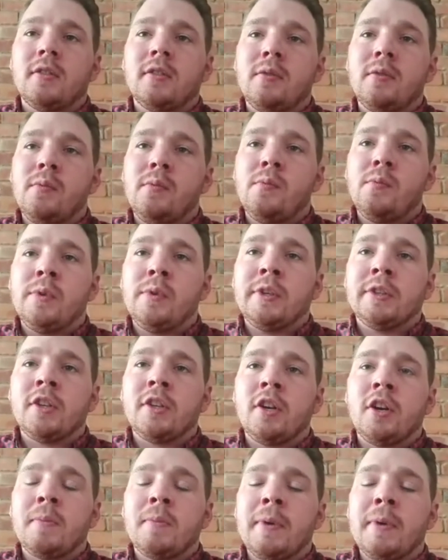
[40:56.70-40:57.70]
we'll
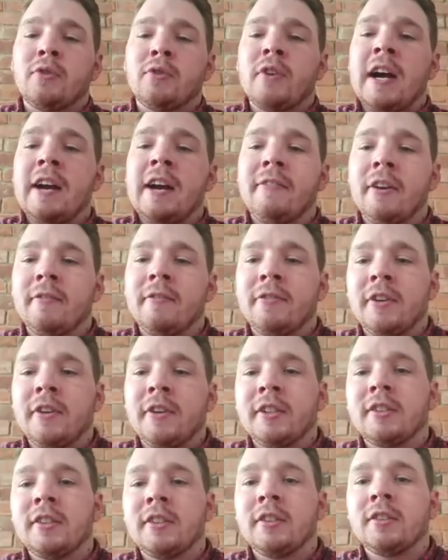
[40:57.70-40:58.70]
talk about driving, for
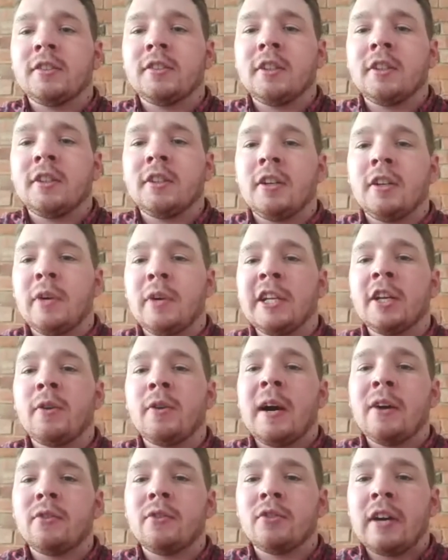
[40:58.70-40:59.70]
instance. So when you go out
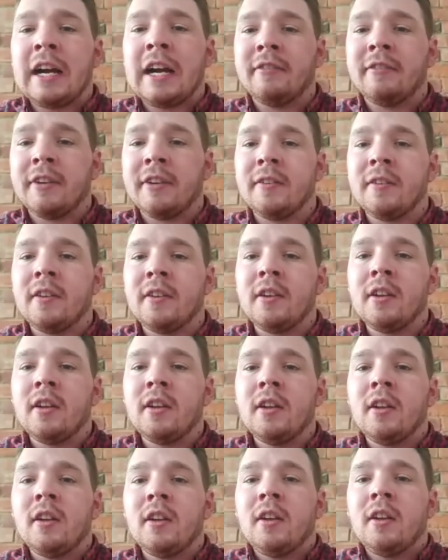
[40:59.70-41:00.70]
driving
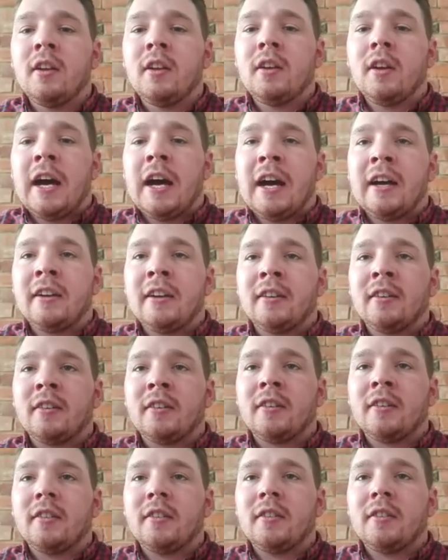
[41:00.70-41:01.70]
and
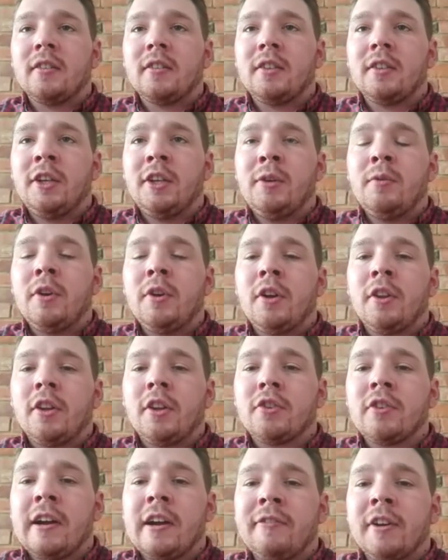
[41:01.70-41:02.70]
you know that
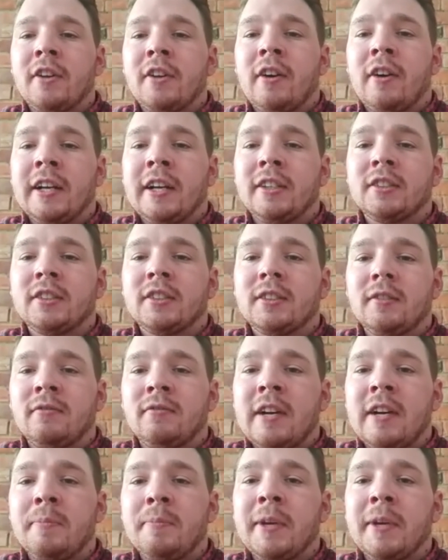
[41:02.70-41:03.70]
traffic lights,
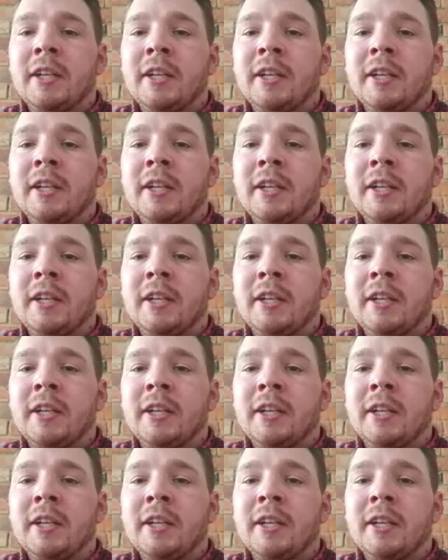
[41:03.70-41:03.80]
red means